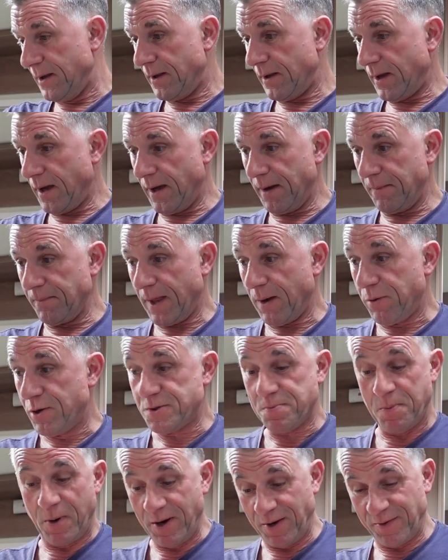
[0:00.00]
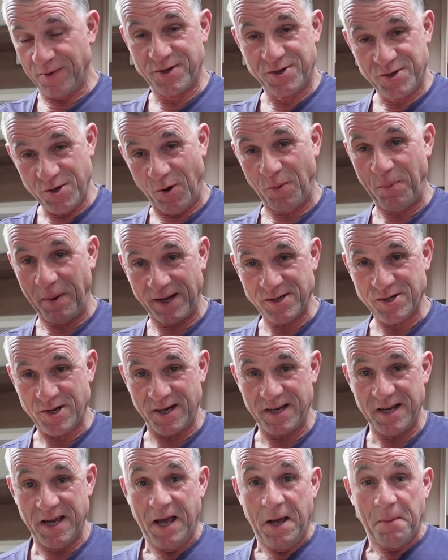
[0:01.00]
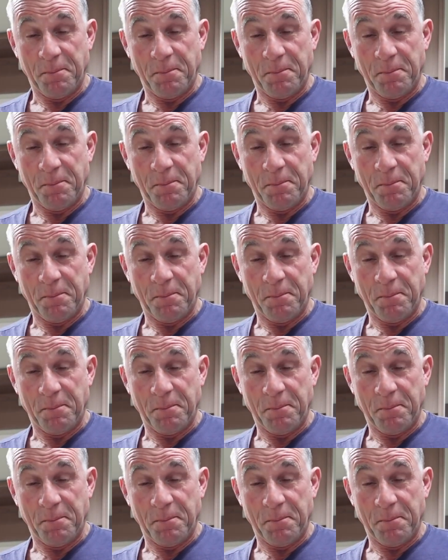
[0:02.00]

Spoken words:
That was my other job actually.